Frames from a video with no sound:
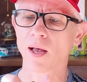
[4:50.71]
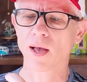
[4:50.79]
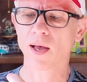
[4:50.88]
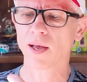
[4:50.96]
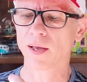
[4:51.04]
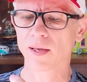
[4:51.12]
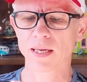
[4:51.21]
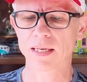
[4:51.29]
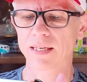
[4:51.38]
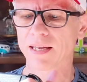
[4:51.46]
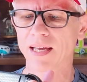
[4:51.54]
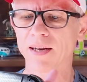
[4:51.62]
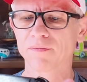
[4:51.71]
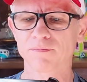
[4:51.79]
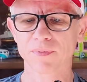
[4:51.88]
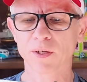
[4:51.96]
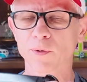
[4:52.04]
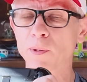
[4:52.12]

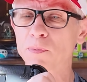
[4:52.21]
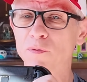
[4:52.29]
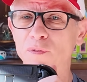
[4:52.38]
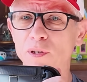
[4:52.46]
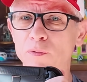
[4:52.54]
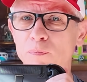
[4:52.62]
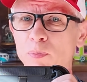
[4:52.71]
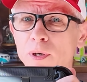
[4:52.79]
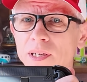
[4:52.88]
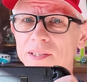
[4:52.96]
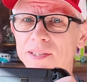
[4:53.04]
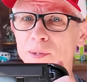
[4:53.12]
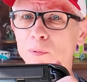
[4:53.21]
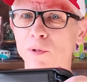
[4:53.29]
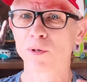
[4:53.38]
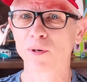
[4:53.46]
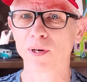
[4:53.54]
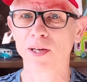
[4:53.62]
The grips feel pretty
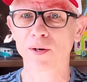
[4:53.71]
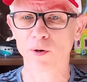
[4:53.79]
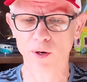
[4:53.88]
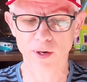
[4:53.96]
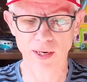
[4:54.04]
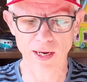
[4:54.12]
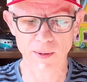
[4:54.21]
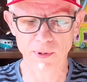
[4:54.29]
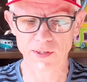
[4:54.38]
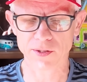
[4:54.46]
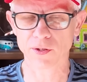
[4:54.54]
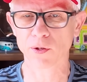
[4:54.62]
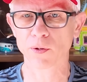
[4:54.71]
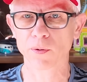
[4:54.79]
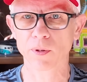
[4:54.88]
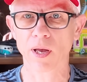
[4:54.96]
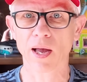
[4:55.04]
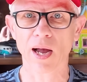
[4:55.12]
similar in ergonomics
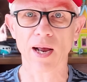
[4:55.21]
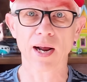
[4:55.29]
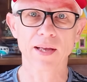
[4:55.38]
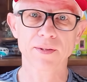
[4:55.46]
too, and I